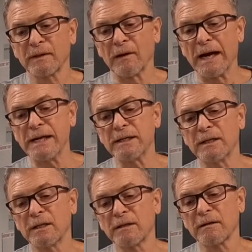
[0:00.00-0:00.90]
Right?
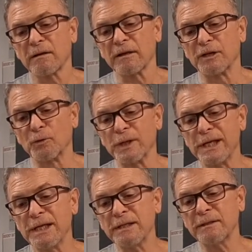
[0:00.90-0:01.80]

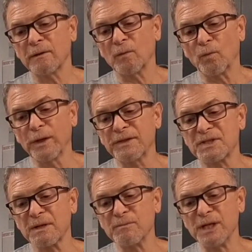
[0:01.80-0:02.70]
Green with
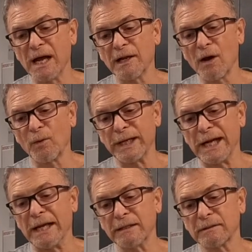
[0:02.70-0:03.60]
some yellow in
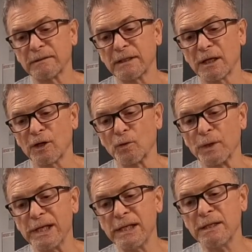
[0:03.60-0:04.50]
it.
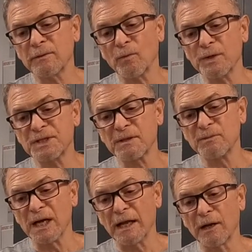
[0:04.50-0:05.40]
Green with some
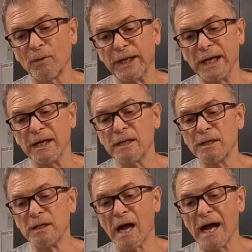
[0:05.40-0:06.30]
yellow in it.
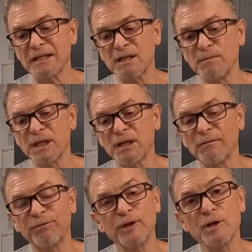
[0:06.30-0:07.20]
Not to be
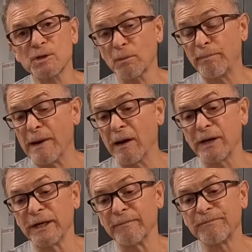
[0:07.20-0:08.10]
confused with
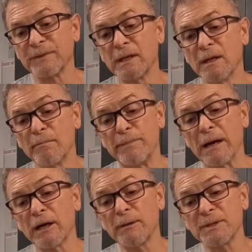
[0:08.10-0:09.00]
barium.
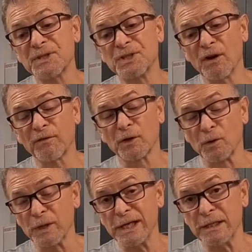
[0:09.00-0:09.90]
Barium is silver
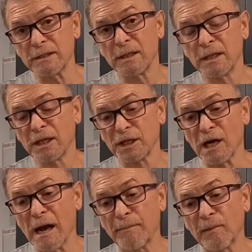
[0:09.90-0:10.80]
green.
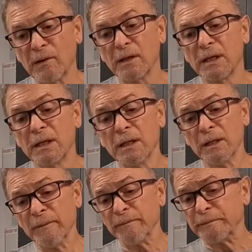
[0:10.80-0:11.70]
Copper,
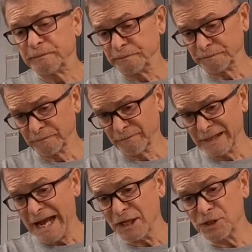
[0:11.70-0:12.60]

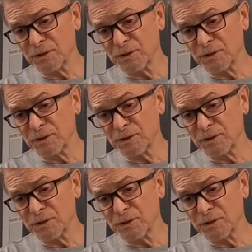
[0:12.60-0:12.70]
as you